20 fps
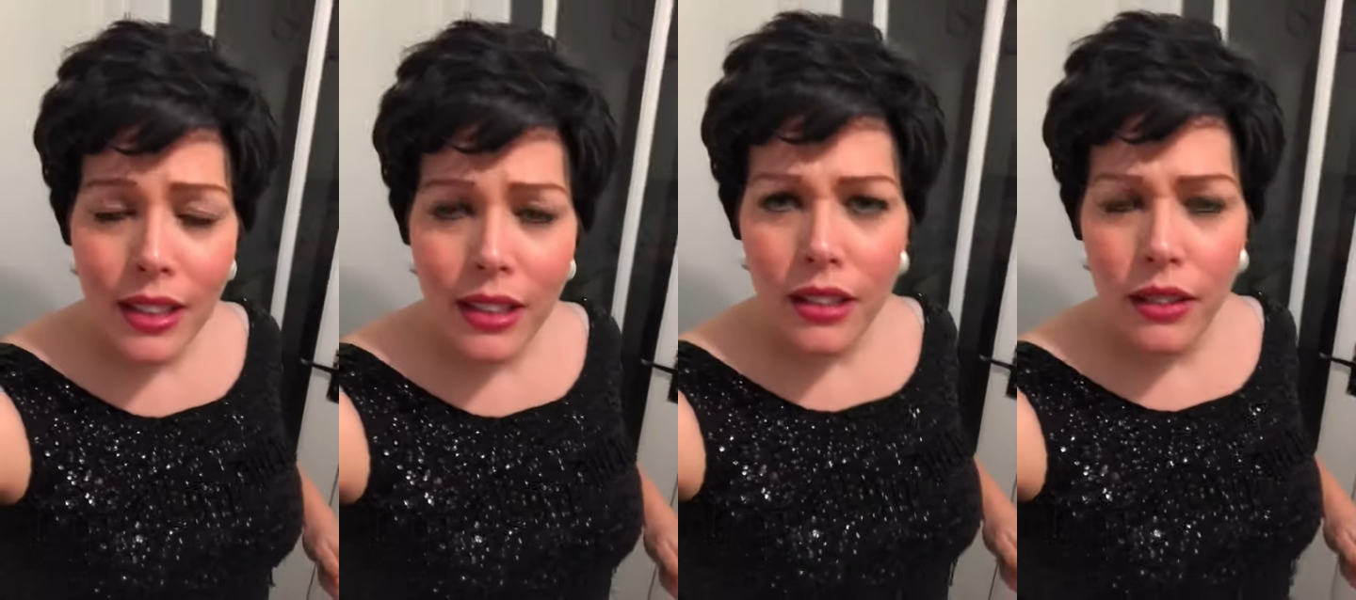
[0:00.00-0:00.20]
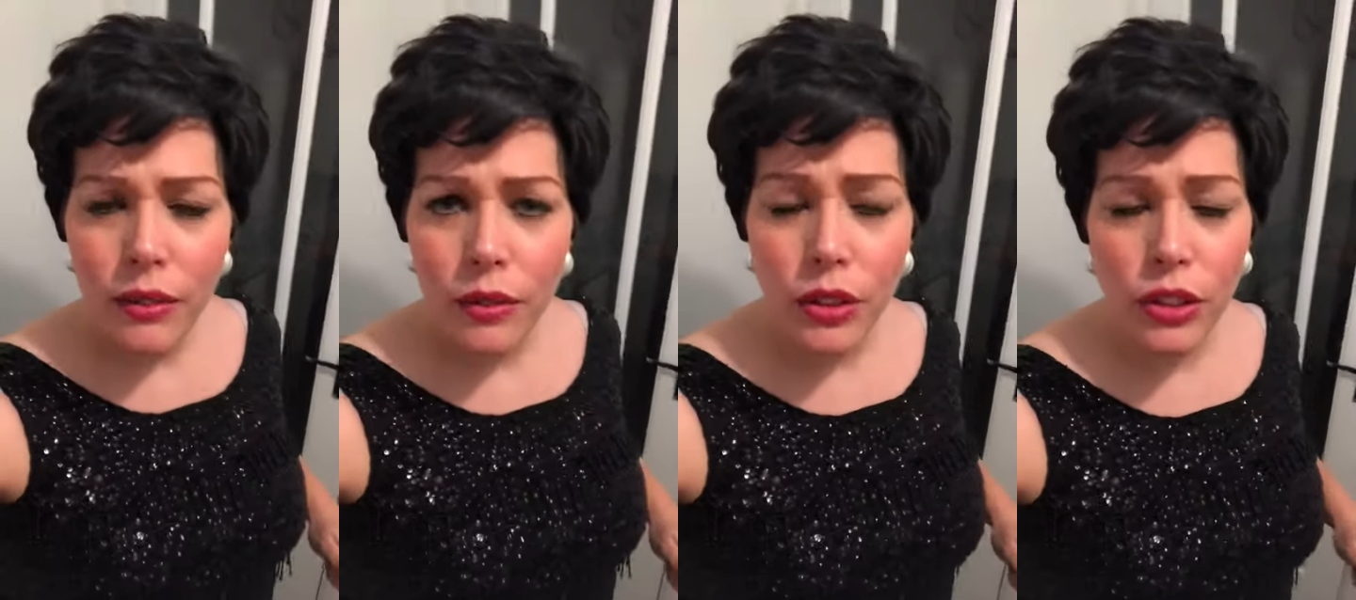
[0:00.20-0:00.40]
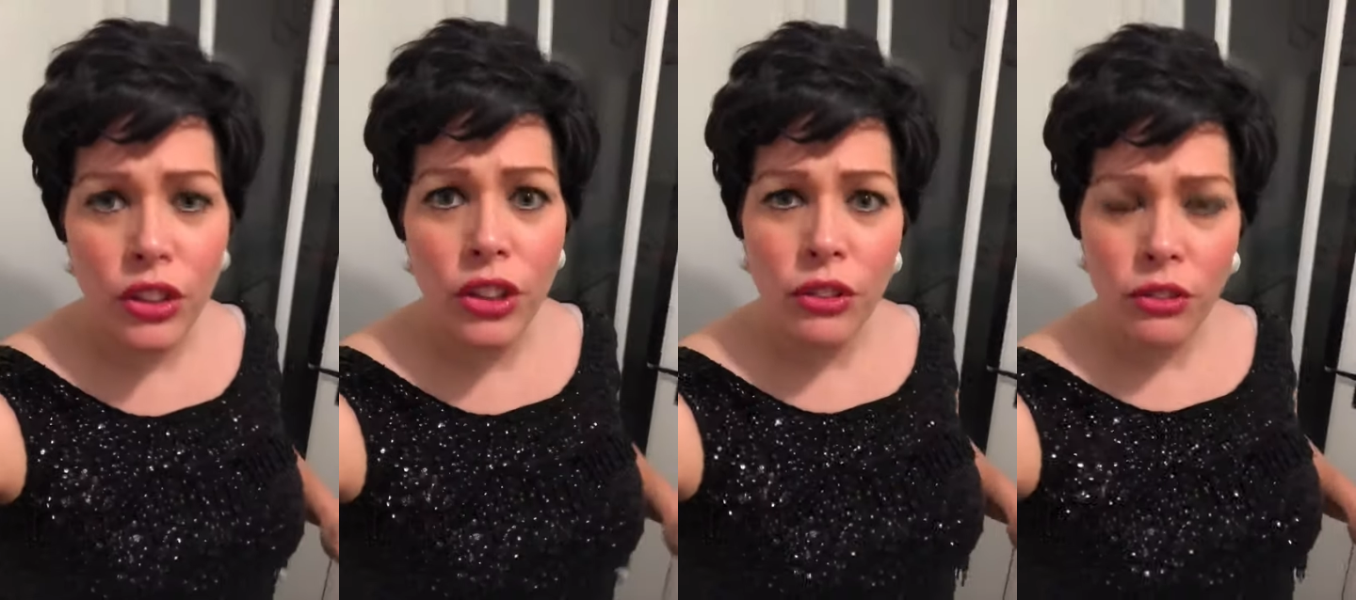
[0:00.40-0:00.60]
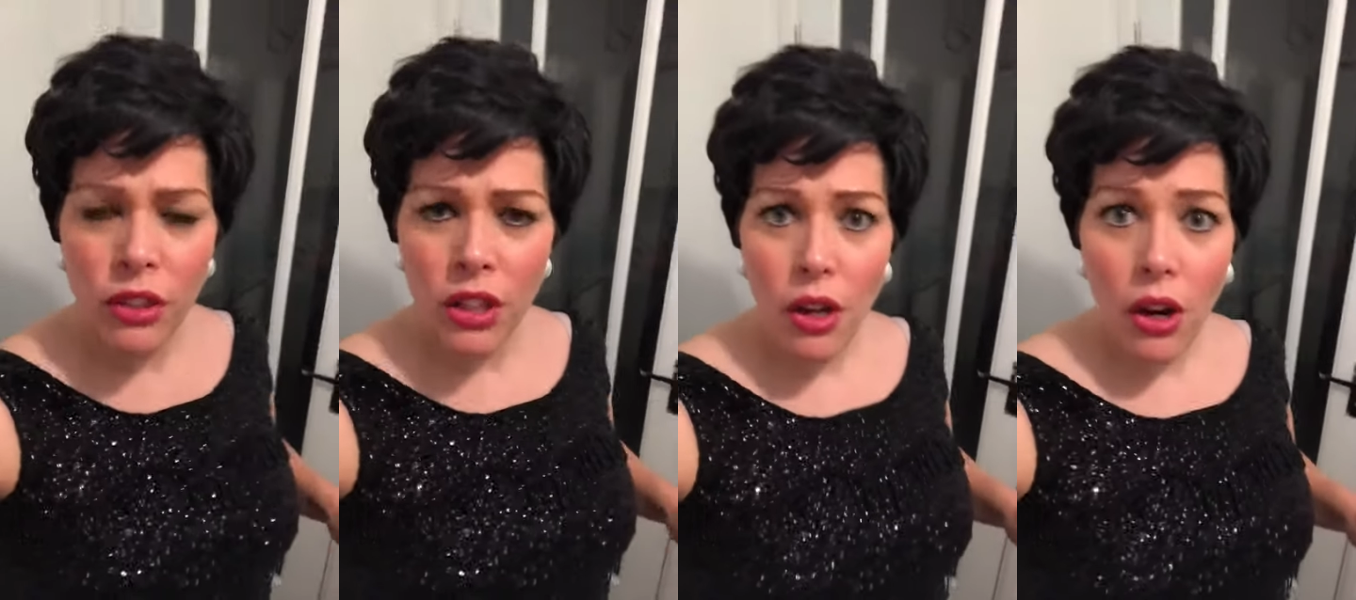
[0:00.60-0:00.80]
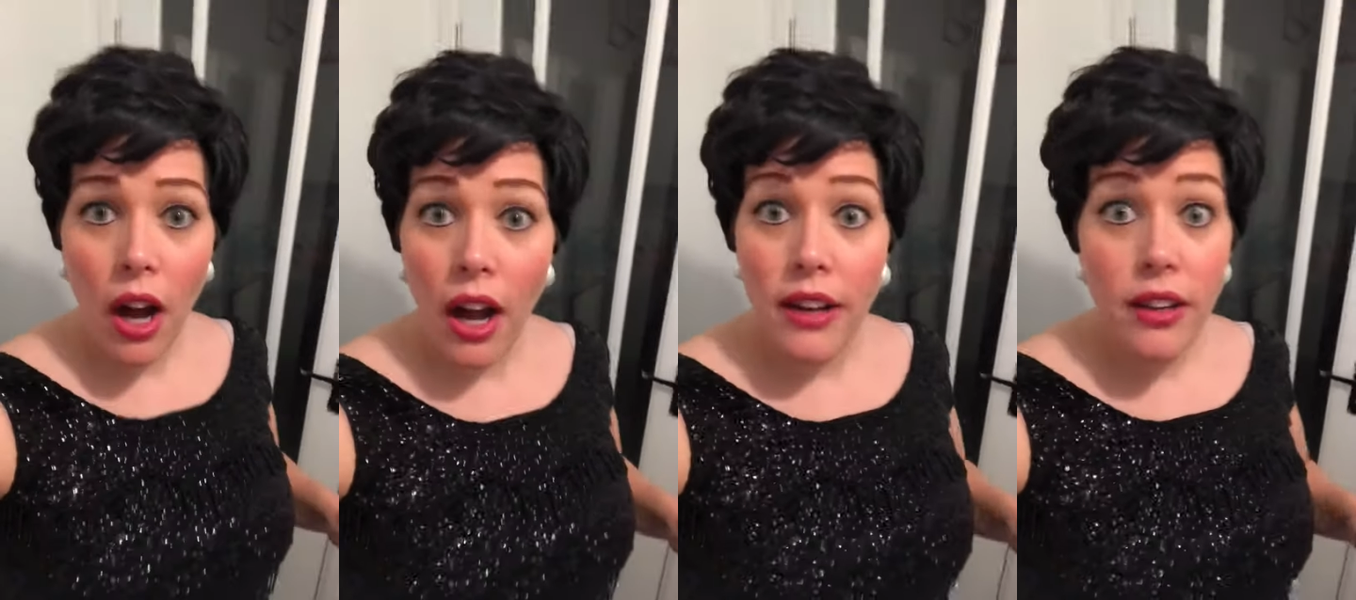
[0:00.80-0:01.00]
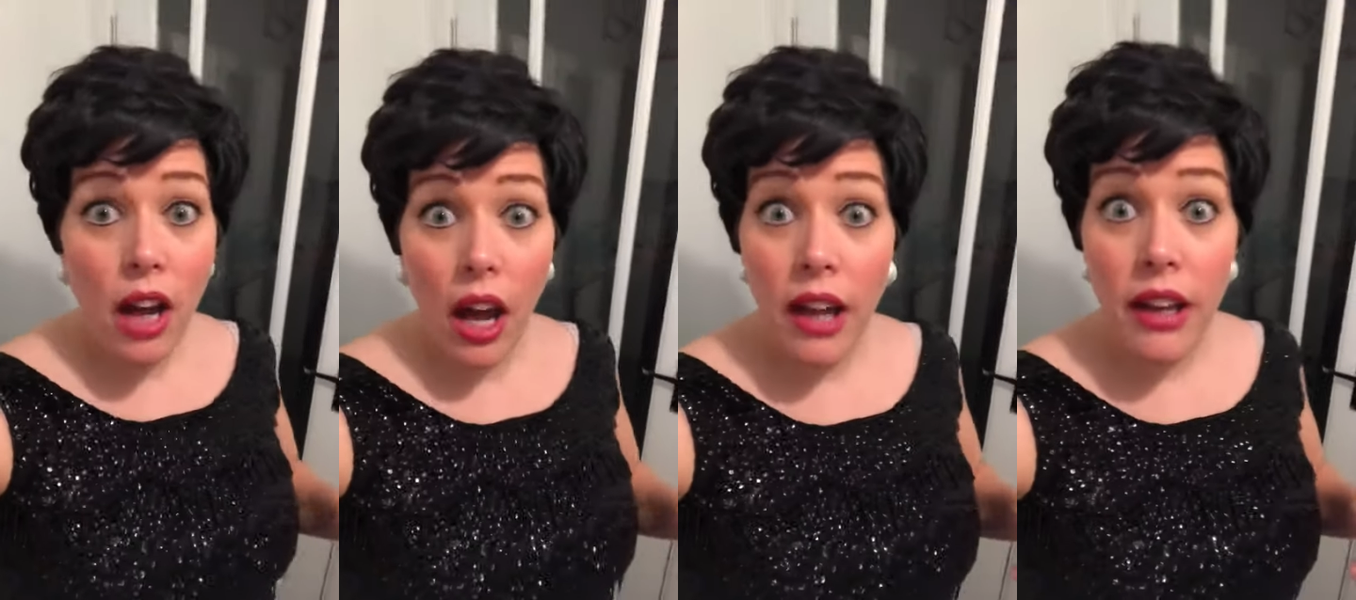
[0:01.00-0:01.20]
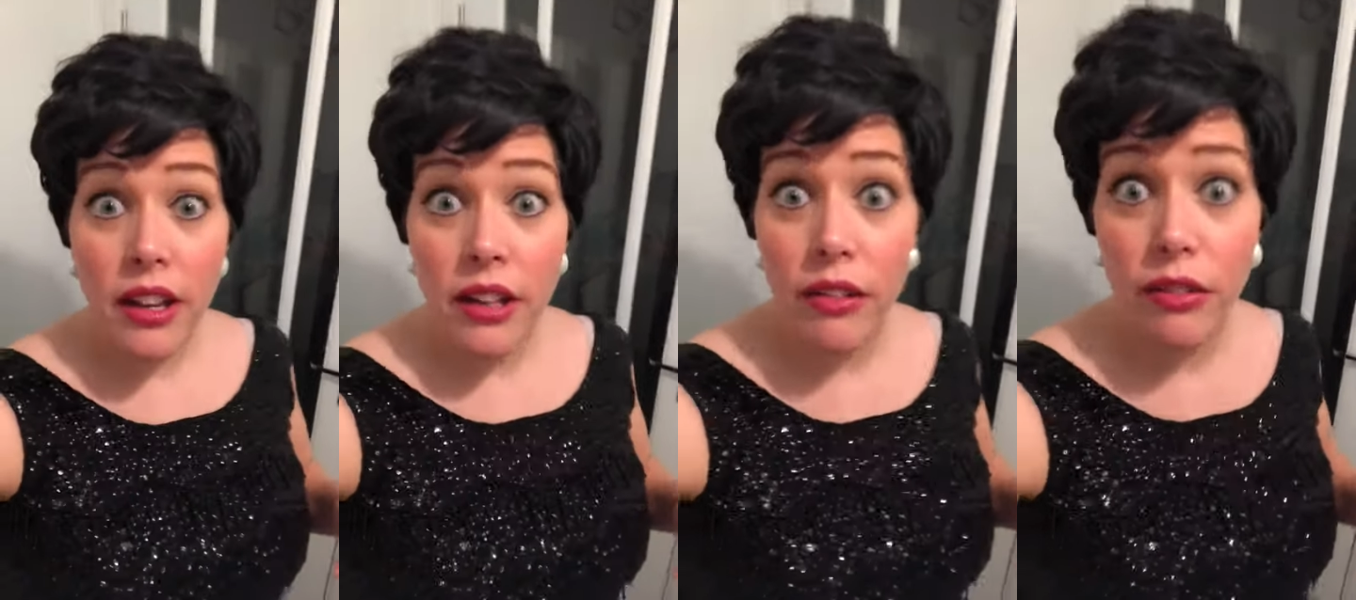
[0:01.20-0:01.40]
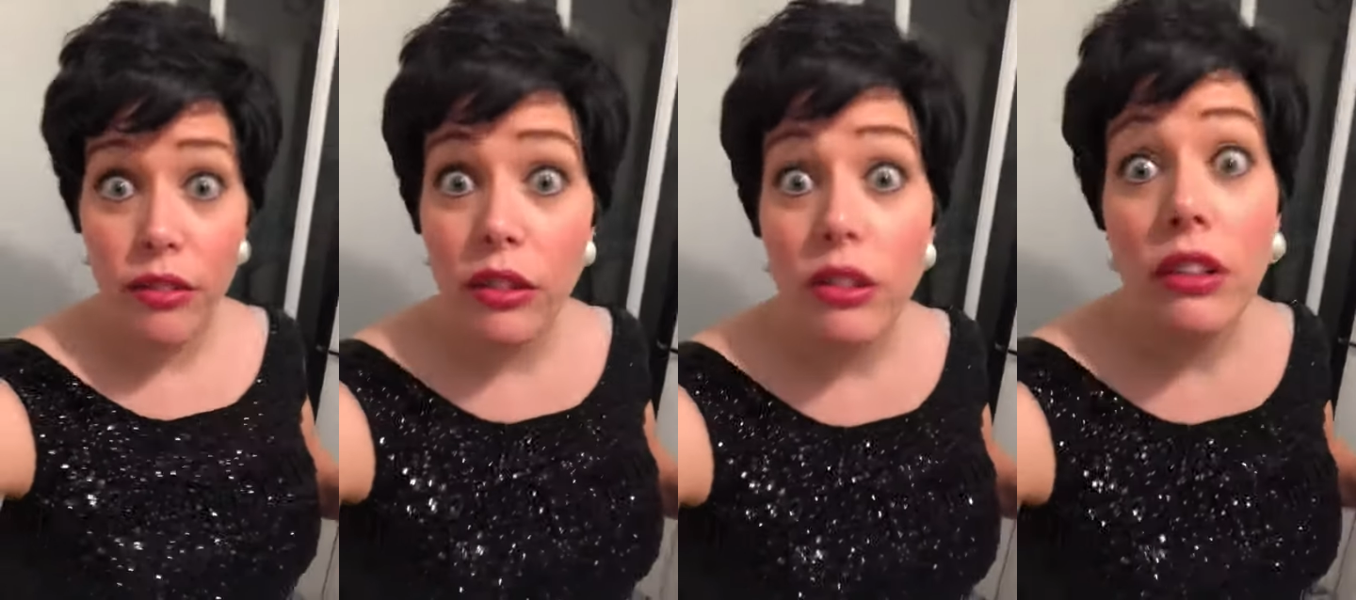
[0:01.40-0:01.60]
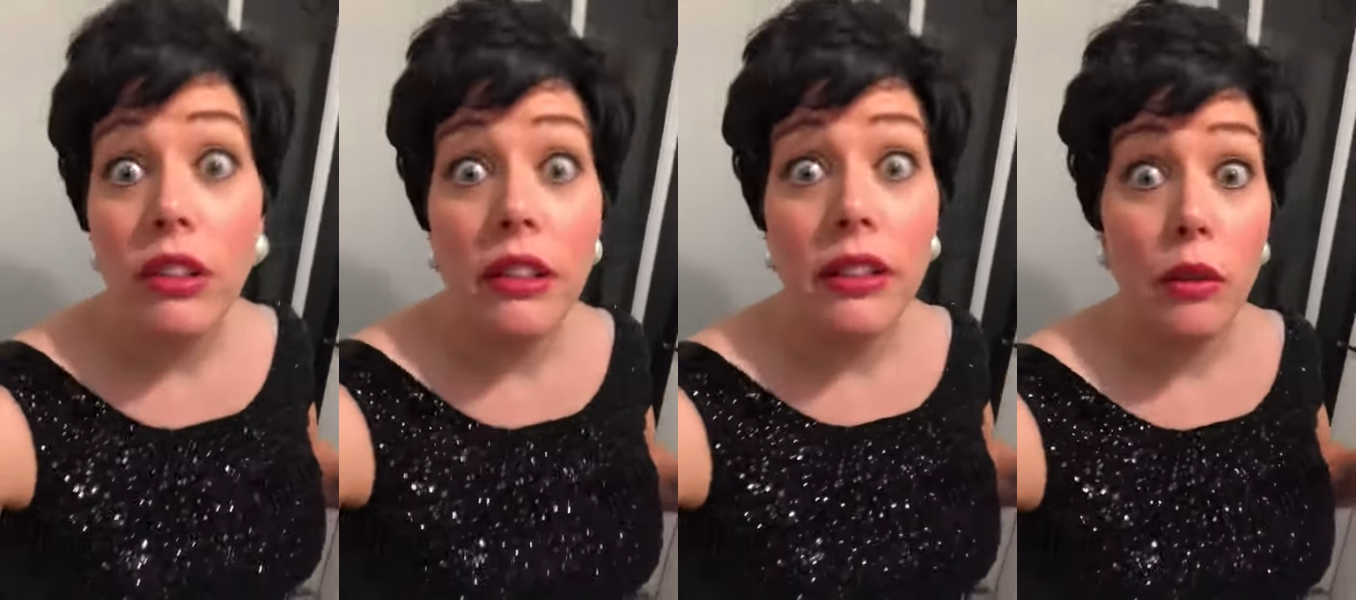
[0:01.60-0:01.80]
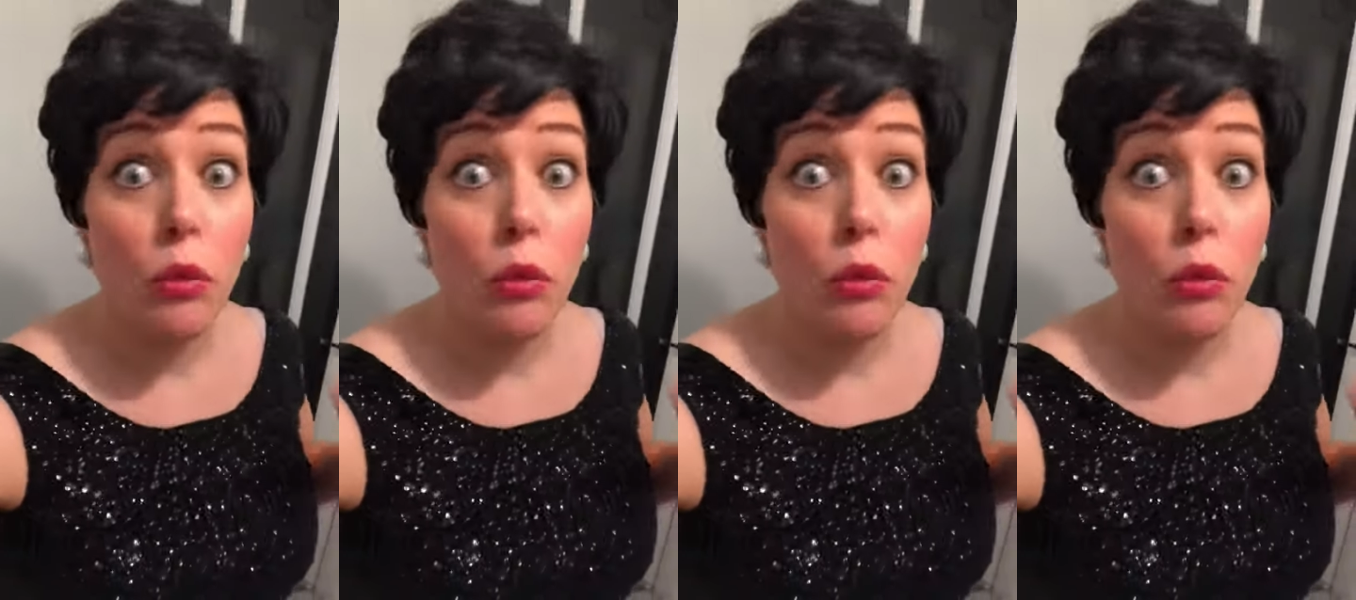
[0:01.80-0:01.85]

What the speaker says: But you know, I never really